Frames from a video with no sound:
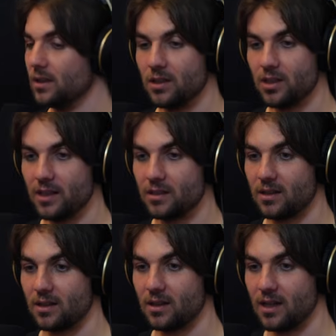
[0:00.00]

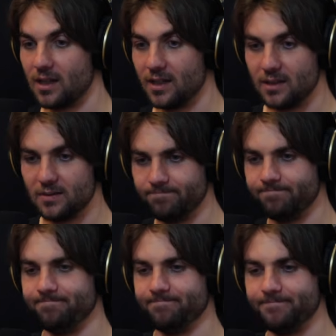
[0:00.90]
Geez. I
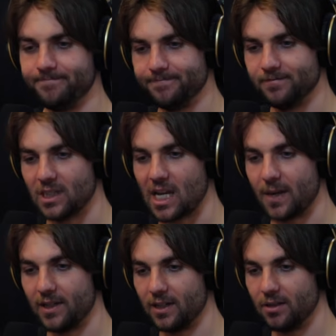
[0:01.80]

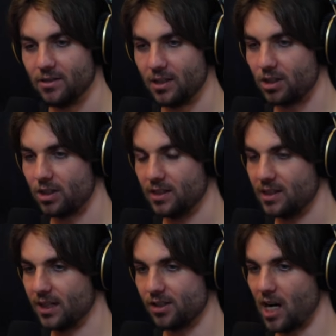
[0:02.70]
mean, I use a shit
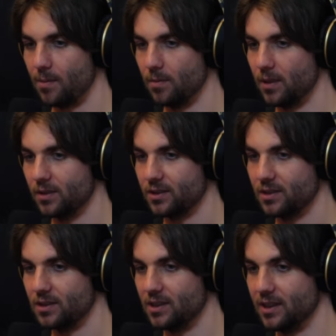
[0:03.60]
ton of Shaperbox
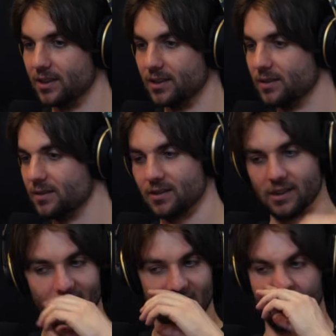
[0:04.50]
still.
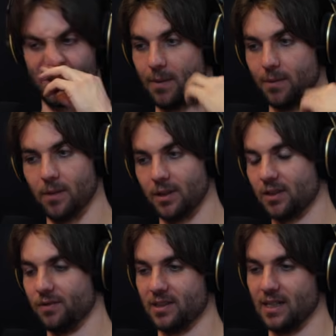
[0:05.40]
I love Shaperbox
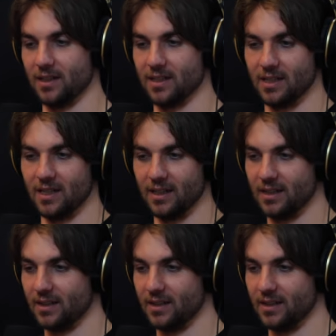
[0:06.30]
for sound design.